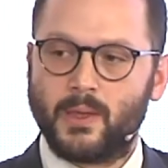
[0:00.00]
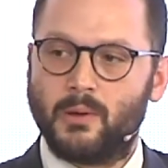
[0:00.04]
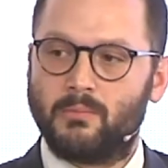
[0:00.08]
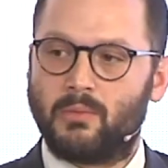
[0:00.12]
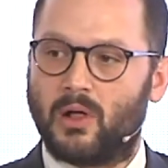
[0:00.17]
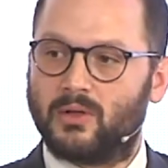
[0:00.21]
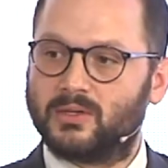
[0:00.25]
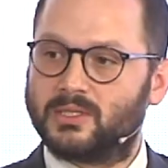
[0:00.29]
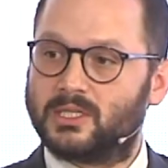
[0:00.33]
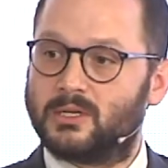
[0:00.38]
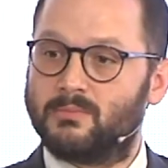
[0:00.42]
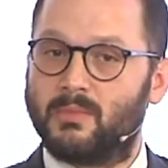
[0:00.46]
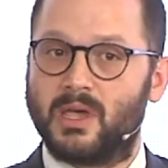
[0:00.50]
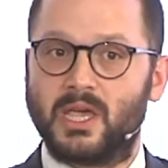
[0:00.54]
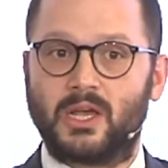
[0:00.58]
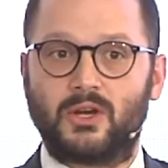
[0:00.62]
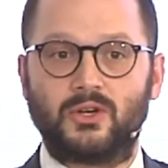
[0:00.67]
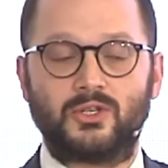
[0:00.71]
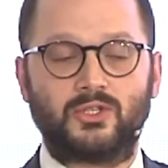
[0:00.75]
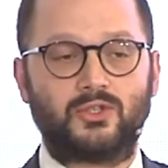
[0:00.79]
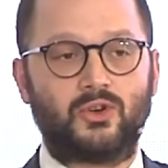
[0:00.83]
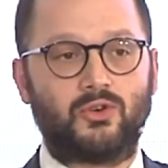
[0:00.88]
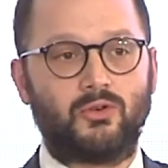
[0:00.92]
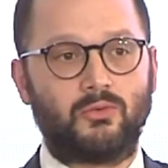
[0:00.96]

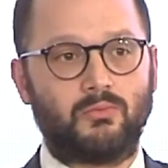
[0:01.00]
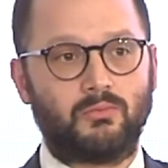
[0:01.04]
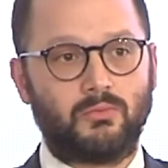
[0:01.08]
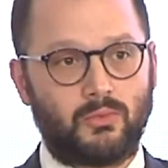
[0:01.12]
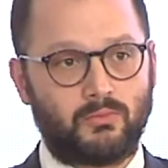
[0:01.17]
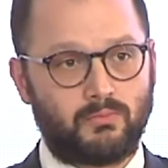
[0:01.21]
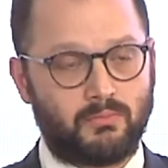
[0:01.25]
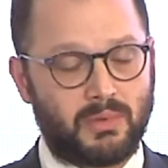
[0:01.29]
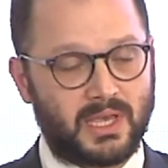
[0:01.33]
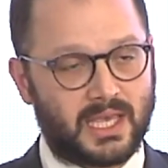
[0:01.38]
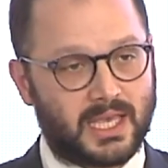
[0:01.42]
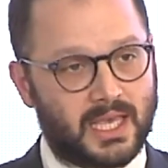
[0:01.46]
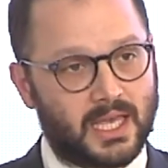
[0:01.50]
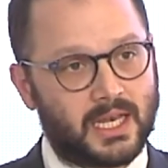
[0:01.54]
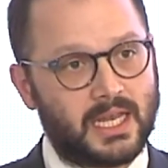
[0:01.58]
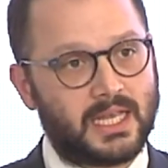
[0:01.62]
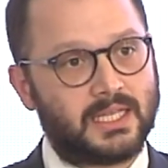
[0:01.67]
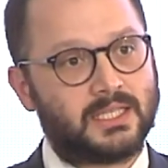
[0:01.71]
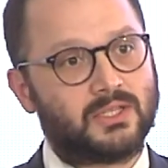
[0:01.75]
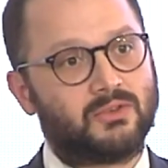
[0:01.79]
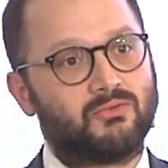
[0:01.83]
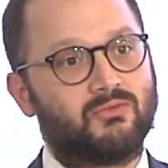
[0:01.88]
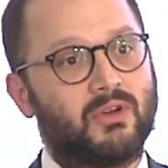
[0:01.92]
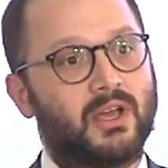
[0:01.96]
Policymakers are beginning
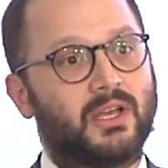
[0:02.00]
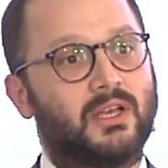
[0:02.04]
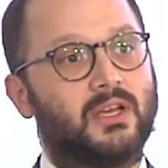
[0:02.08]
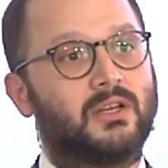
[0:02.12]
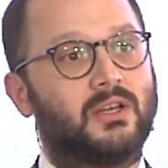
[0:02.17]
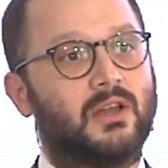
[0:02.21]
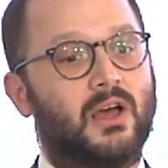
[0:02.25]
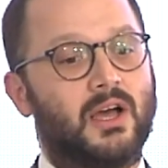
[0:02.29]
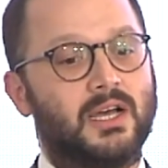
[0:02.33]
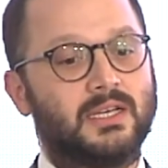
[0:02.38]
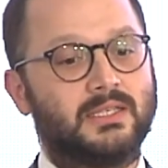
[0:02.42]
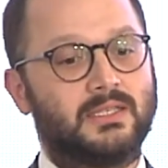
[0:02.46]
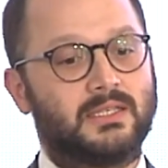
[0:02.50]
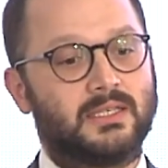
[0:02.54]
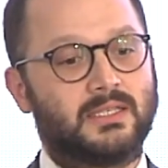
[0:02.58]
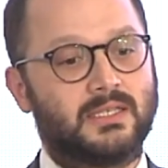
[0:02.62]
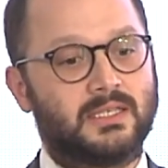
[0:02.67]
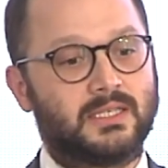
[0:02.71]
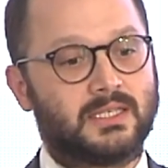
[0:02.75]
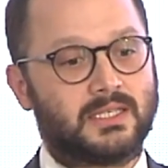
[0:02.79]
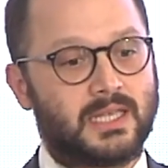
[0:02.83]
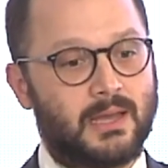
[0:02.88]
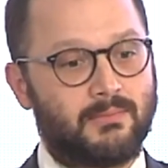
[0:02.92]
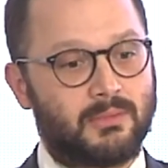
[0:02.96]
to recognize the
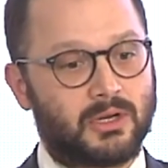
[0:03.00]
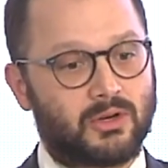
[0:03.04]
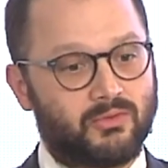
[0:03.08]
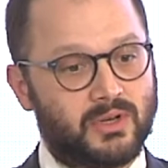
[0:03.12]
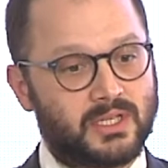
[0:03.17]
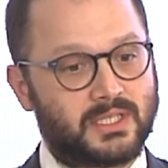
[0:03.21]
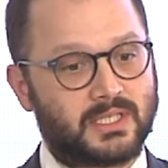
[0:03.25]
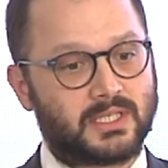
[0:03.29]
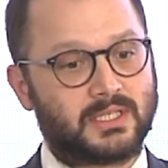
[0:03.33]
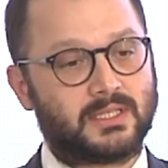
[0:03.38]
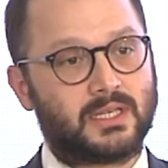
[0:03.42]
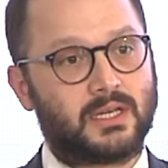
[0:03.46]
systemic risks